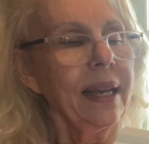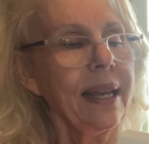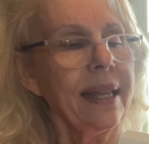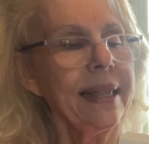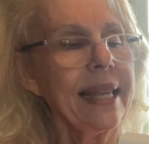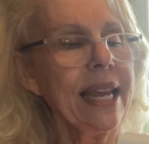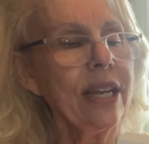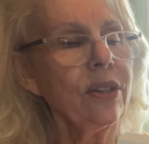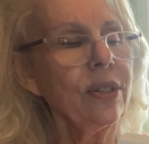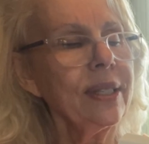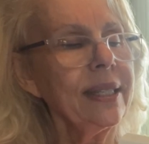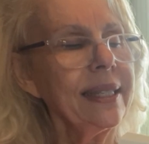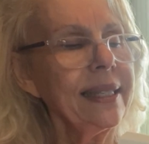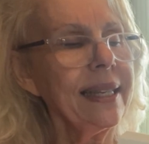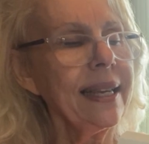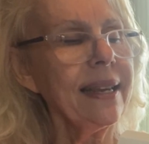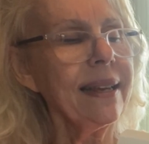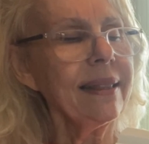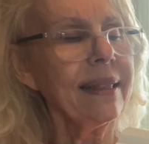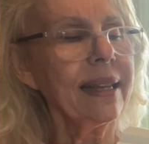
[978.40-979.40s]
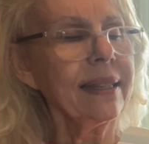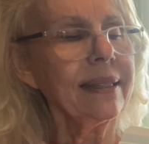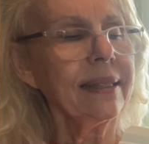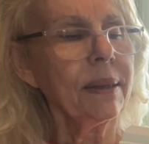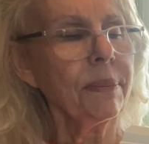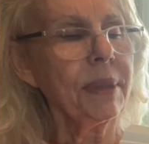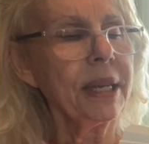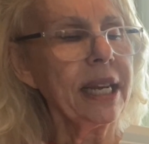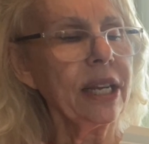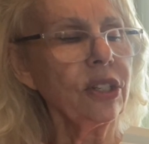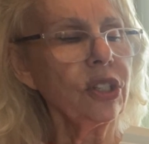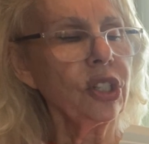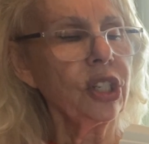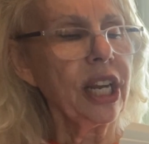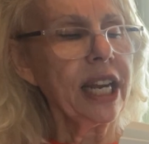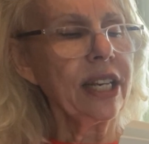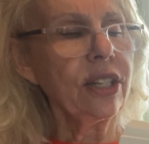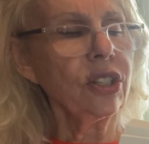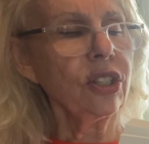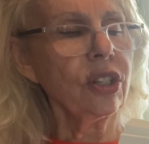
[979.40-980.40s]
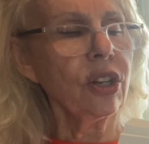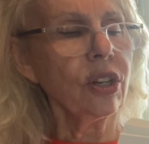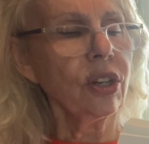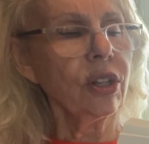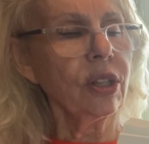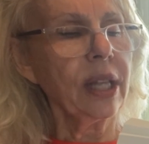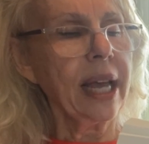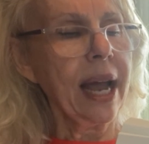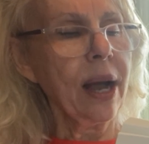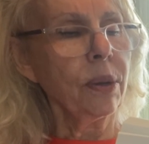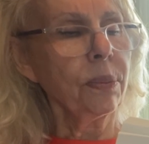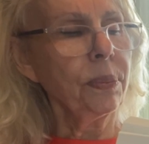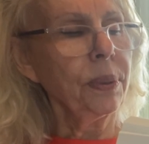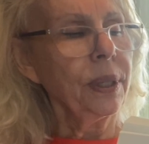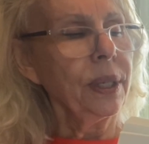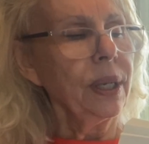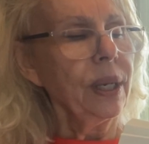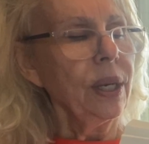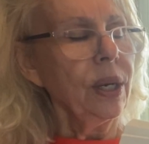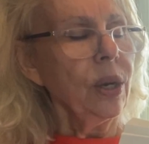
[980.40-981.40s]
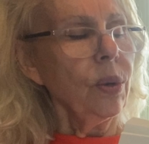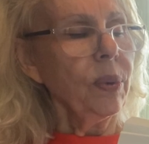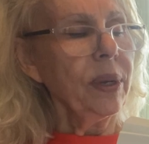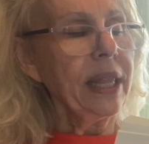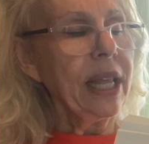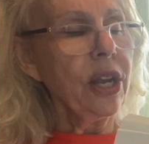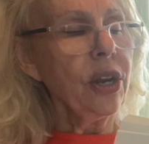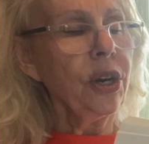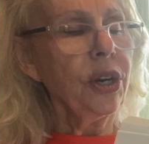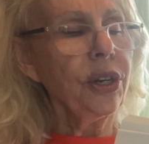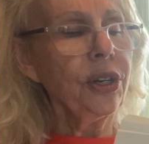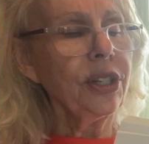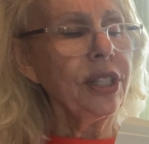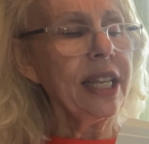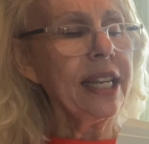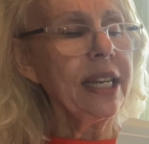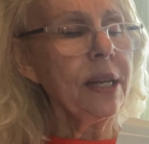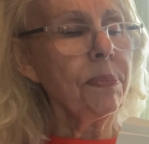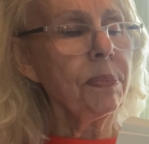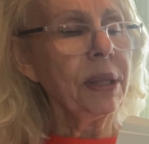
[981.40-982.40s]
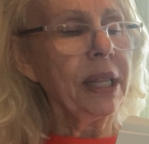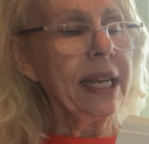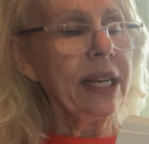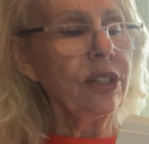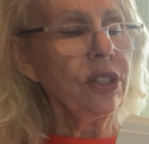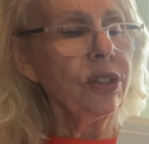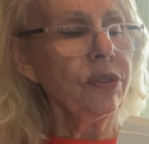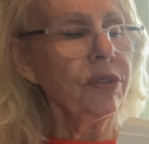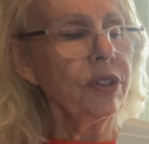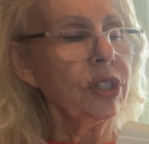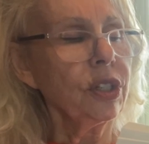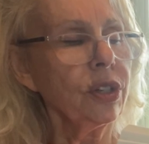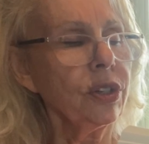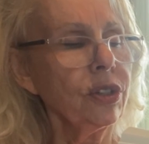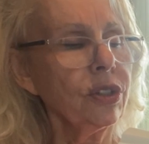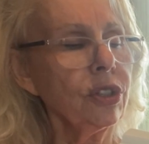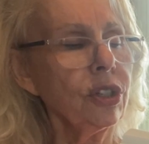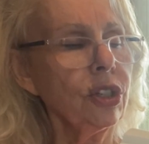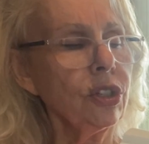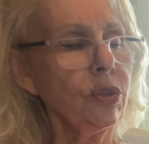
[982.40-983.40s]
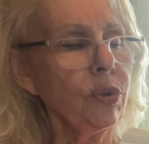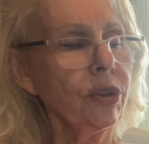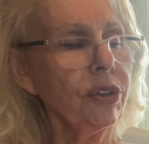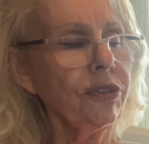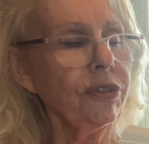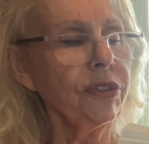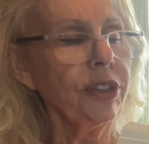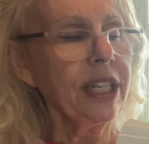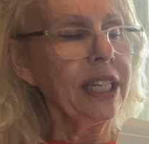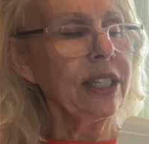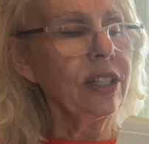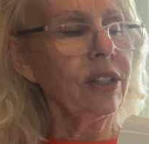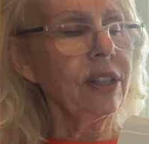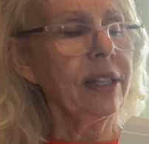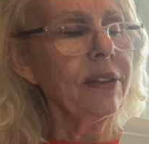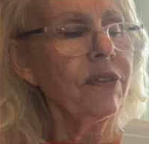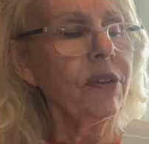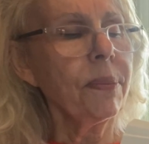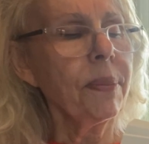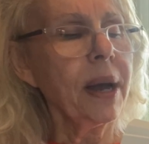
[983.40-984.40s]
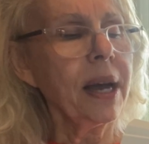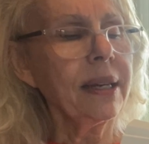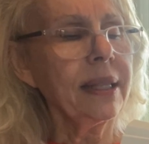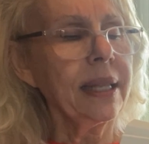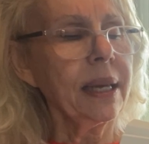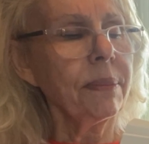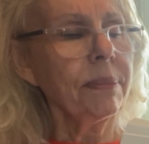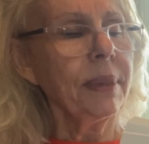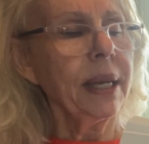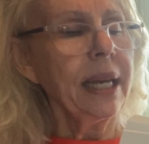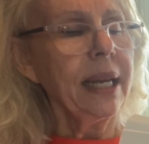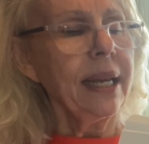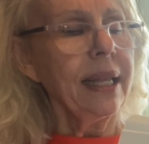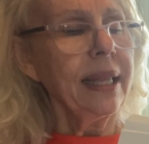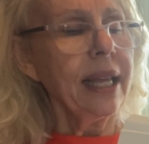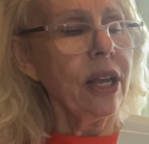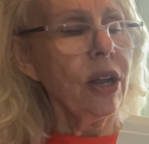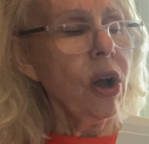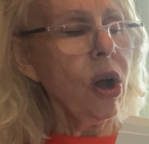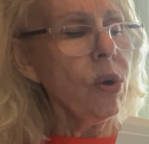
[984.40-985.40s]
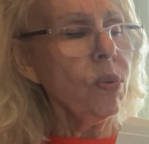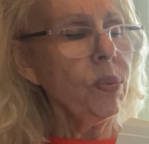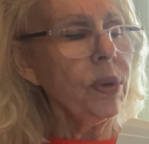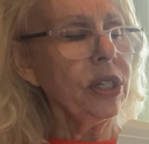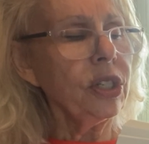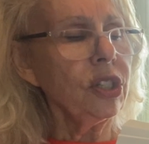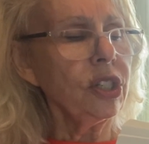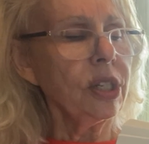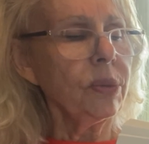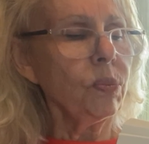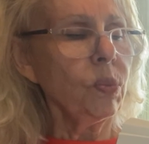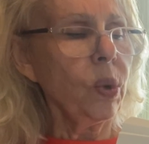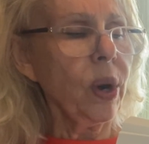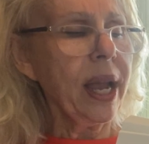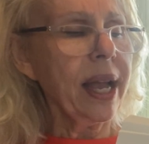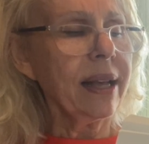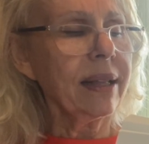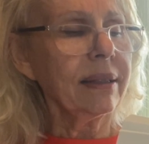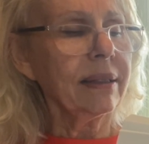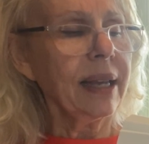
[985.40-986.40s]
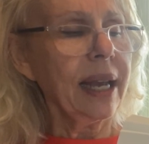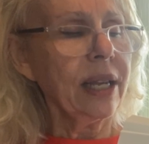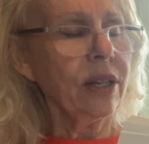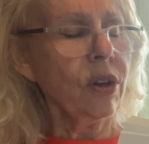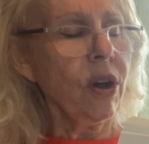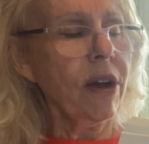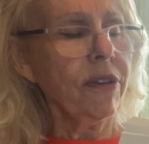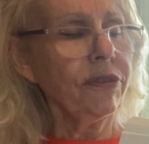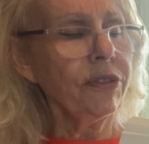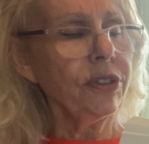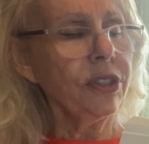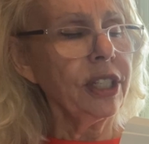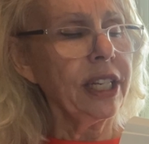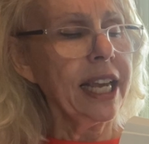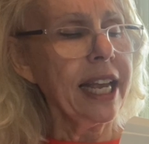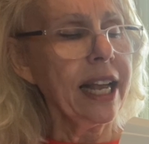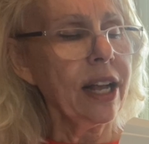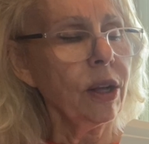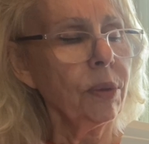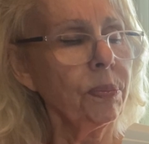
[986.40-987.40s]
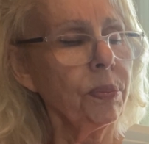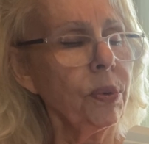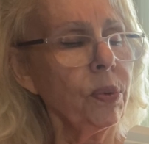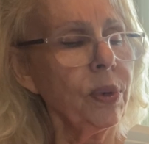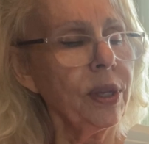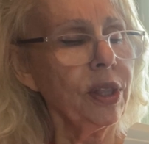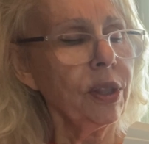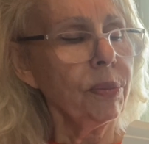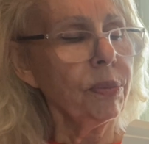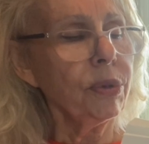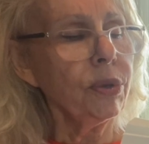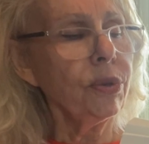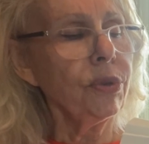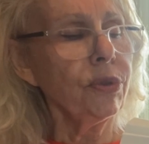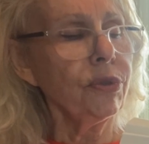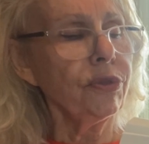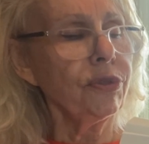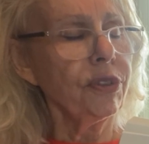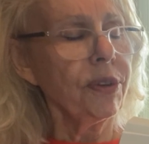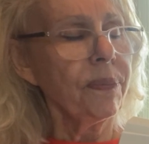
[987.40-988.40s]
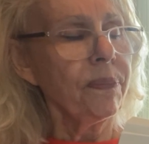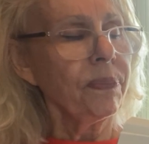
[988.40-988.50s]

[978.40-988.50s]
They could see that something had changed Uncle Alp. When they heard that he planned to return to Dorfli to live among them, they all wished him well and offered to help with the move.